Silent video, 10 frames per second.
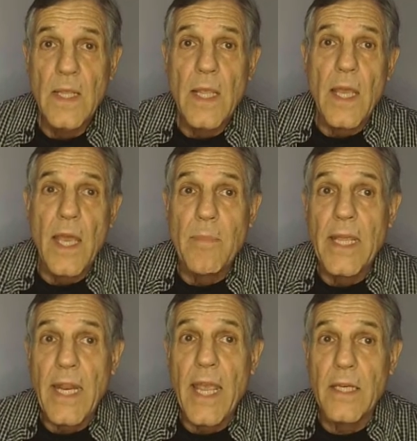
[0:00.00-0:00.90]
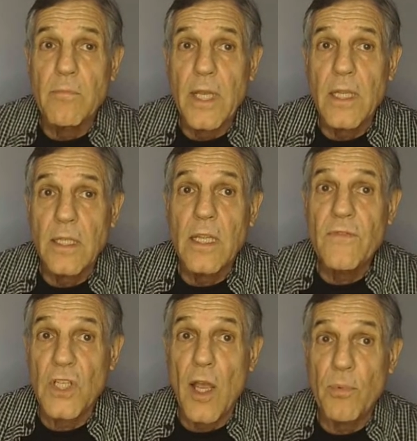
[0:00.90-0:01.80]
I might add, it gives
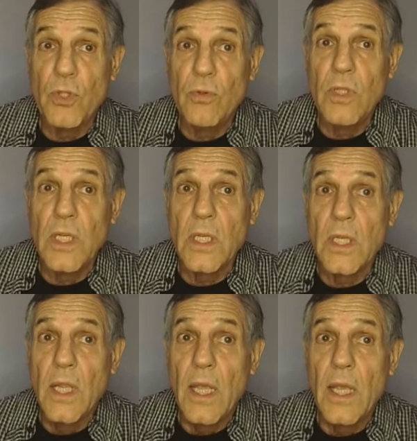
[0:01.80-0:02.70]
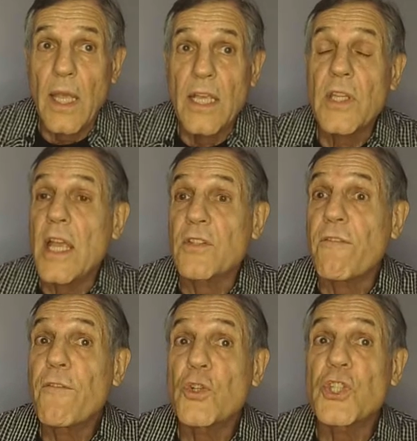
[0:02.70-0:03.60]
an opportunity as a
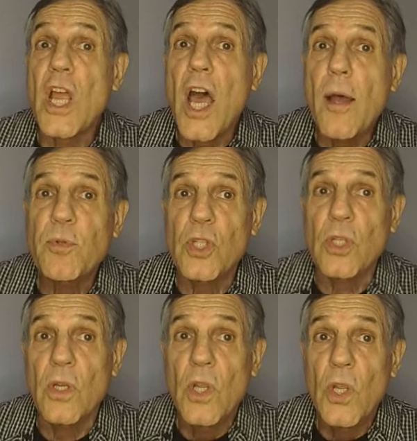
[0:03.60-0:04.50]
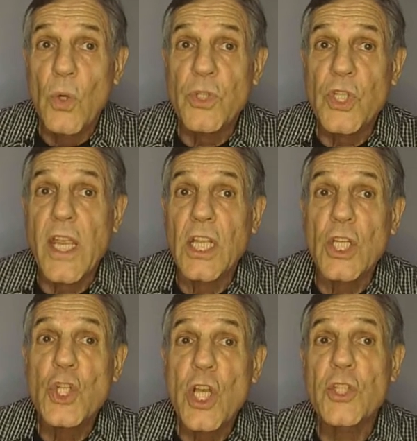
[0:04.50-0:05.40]
first option, which I can
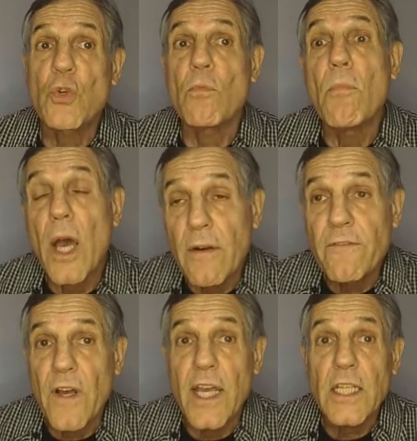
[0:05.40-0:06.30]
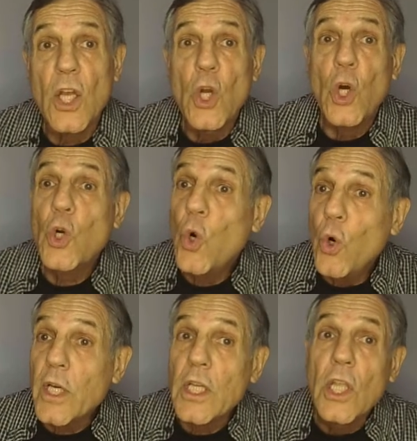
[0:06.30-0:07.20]
adjust or modify
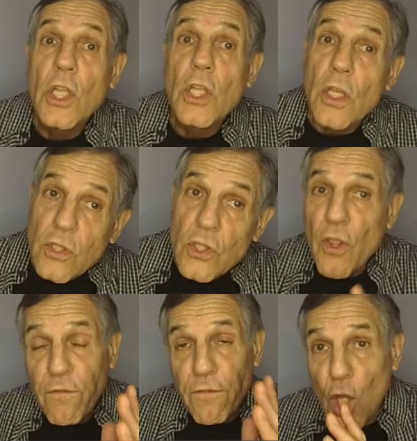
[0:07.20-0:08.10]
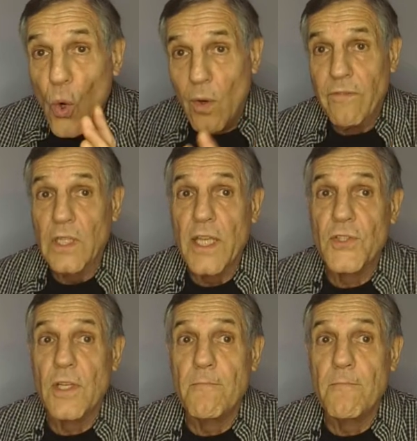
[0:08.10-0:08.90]
according to the flow of a lesson.